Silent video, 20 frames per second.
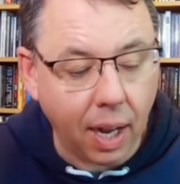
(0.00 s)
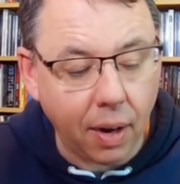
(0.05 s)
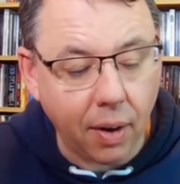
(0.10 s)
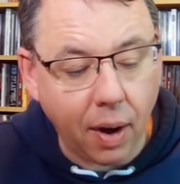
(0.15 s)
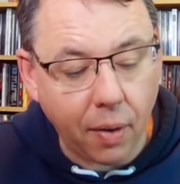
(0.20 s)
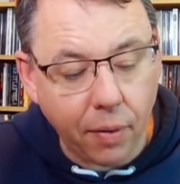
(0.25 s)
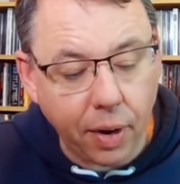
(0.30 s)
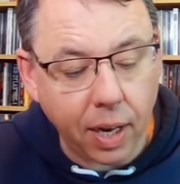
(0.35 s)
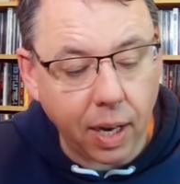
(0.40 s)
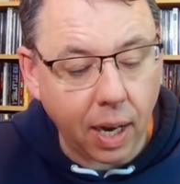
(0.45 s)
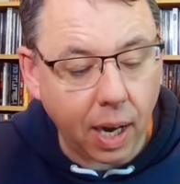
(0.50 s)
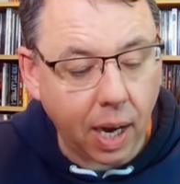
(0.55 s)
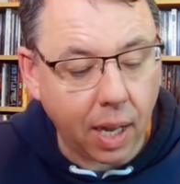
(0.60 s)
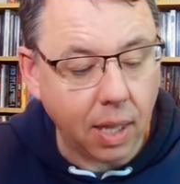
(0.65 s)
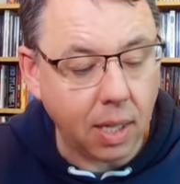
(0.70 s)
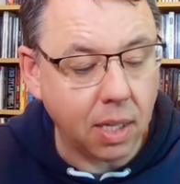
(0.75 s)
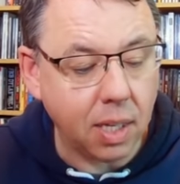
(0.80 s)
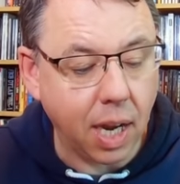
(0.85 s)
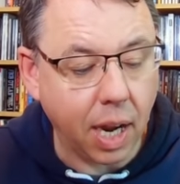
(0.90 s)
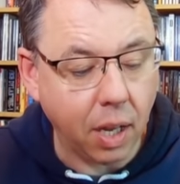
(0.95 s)
I really like
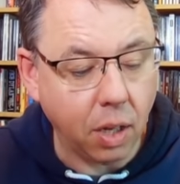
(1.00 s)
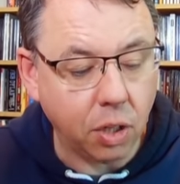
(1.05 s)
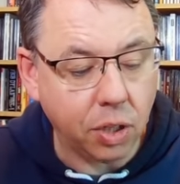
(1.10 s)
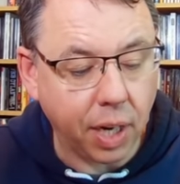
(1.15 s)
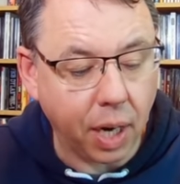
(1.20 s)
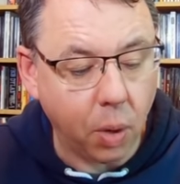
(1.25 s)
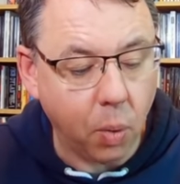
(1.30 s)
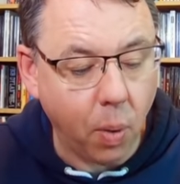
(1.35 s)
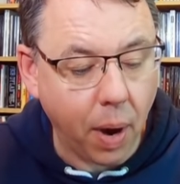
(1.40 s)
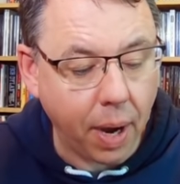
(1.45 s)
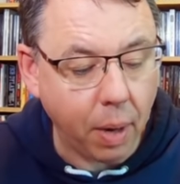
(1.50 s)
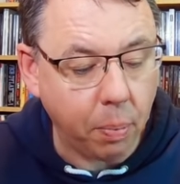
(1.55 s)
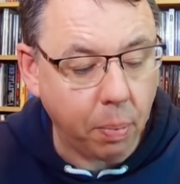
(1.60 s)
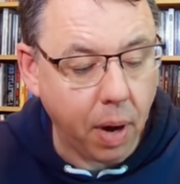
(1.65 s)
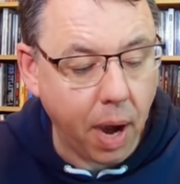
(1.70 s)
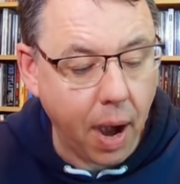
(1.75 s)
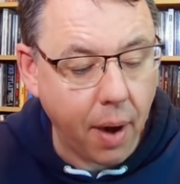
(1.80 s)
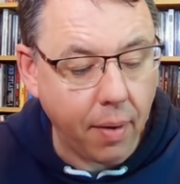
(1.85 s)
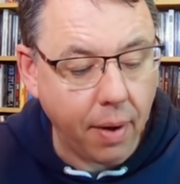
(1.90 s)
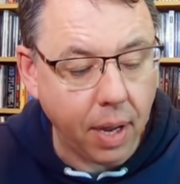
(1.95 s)
the title track, Wide
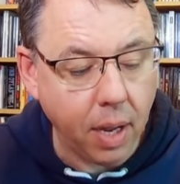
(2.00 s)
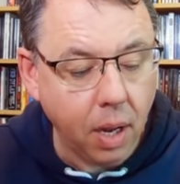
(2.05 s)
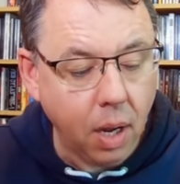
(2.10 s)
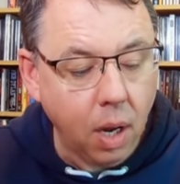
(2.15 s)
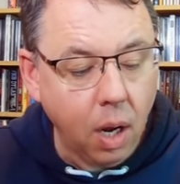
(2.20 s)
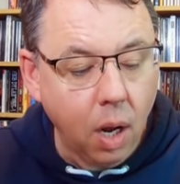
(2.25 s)
Prairie.